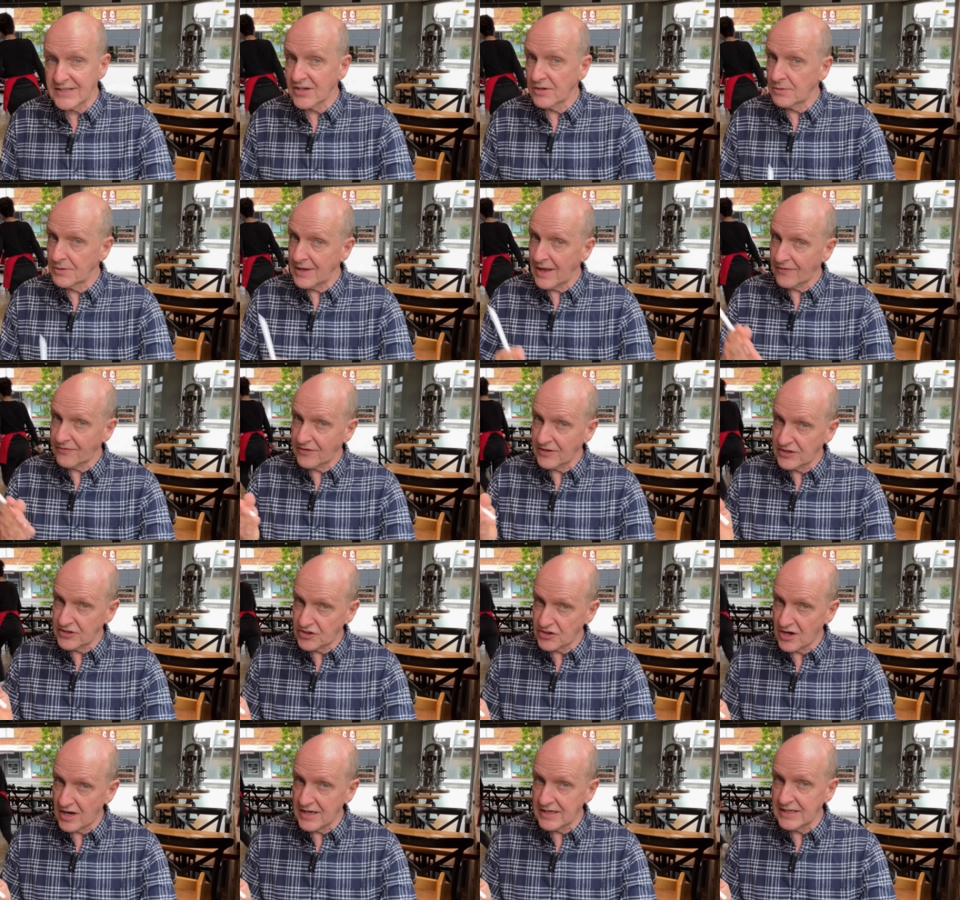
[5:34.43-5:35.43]
So without the
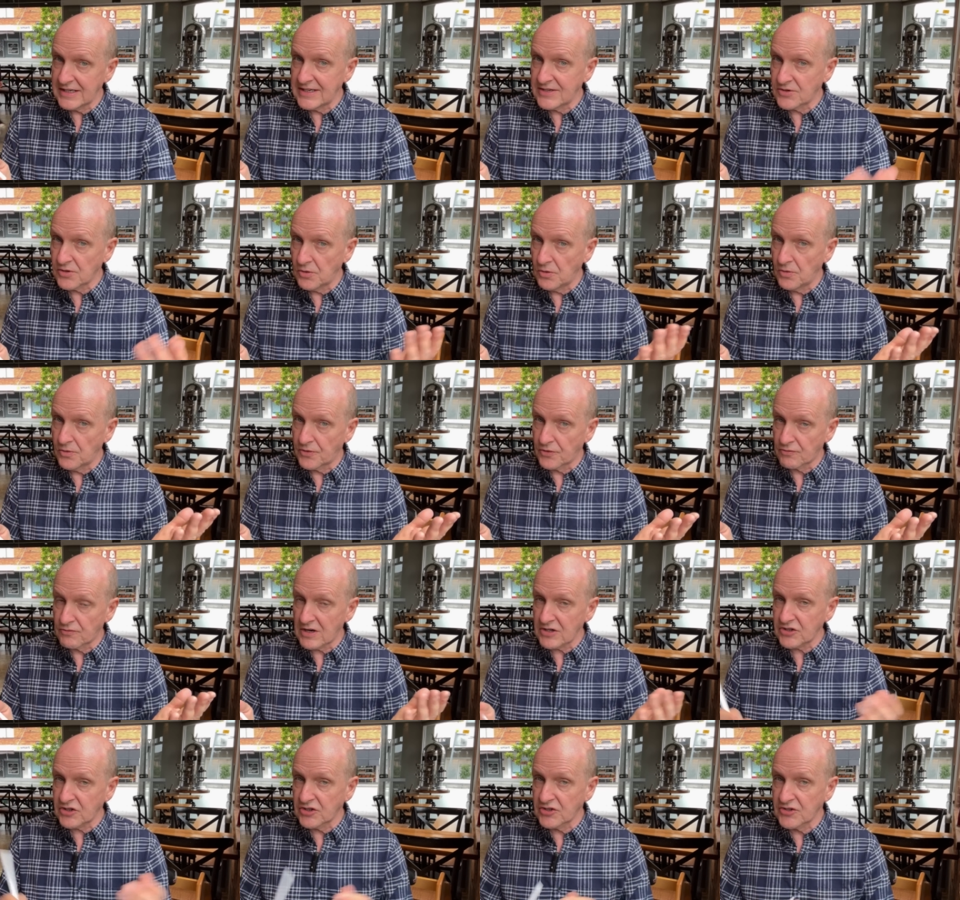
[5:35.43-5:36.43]
Chinese or the
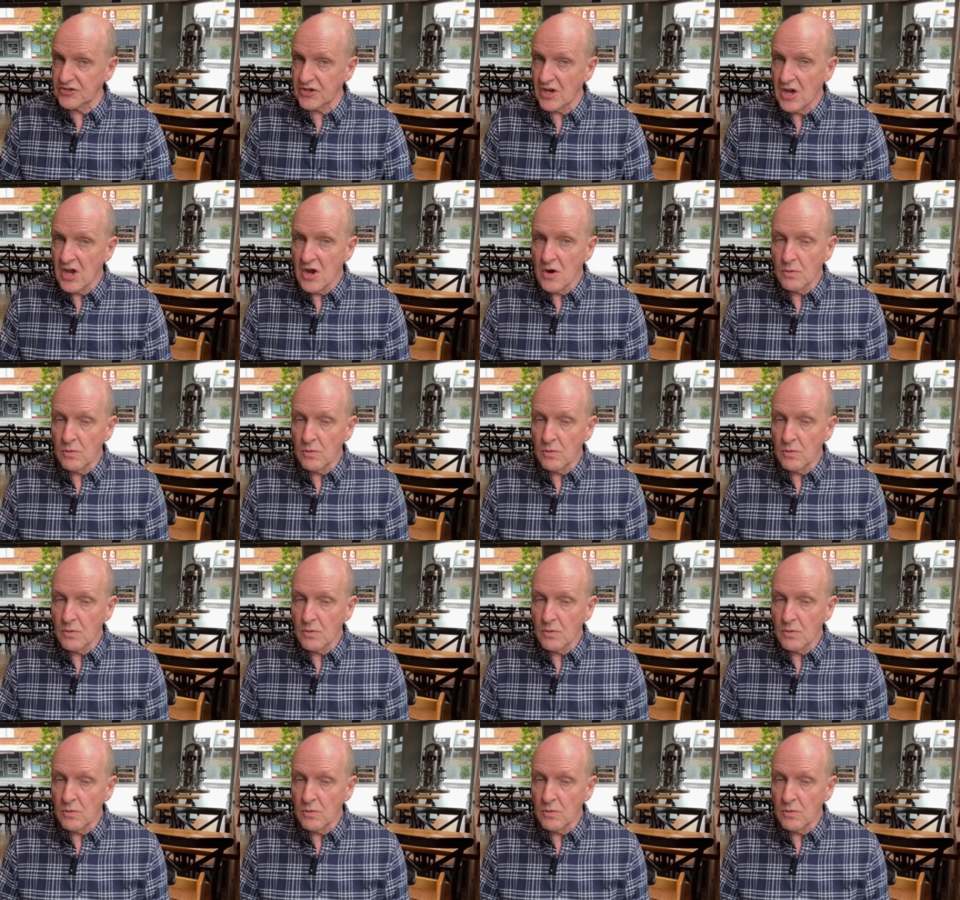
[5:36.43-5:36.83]
Russians,